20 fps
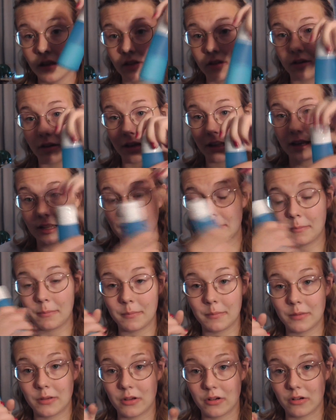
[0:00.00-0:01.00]
to keep
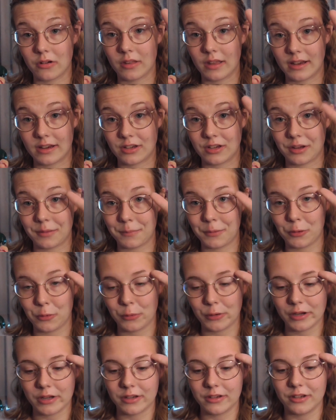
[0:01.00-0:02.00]
your like shampoo
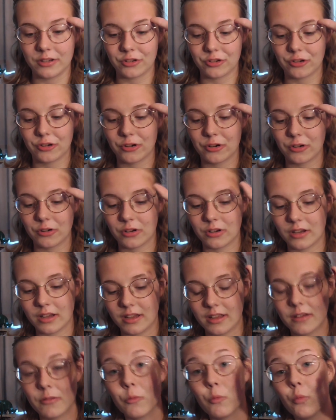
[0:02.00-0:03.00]
and conditioner
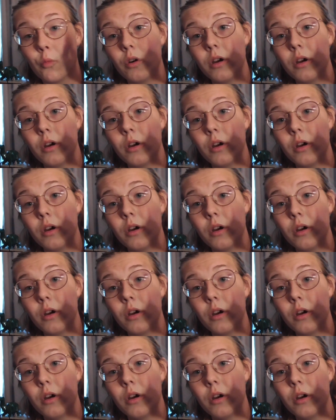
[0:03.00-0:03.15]
in,